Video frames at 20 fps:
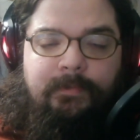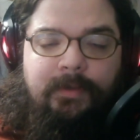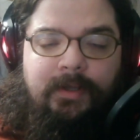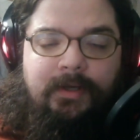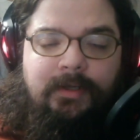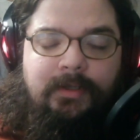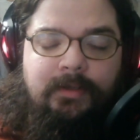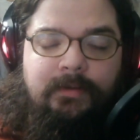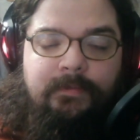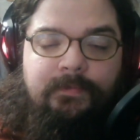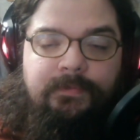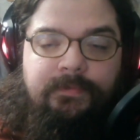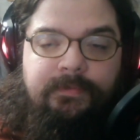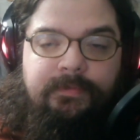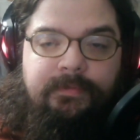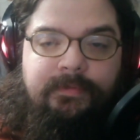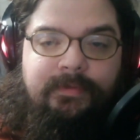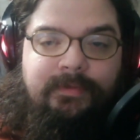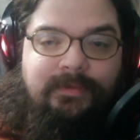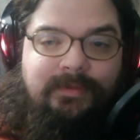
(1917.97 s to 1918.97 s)
but he,
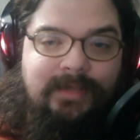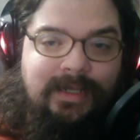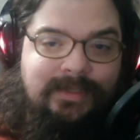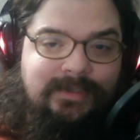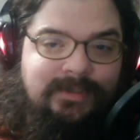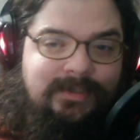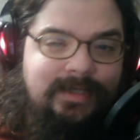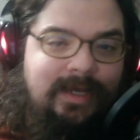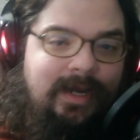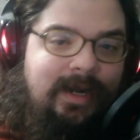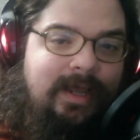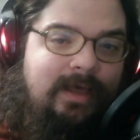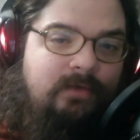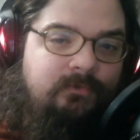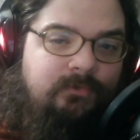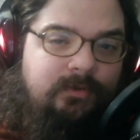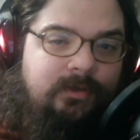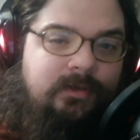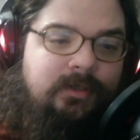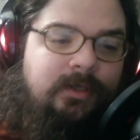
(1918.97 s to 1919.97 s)
that's not
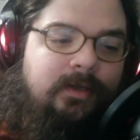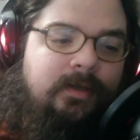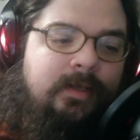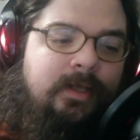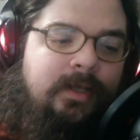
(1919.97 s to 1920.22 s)
everything.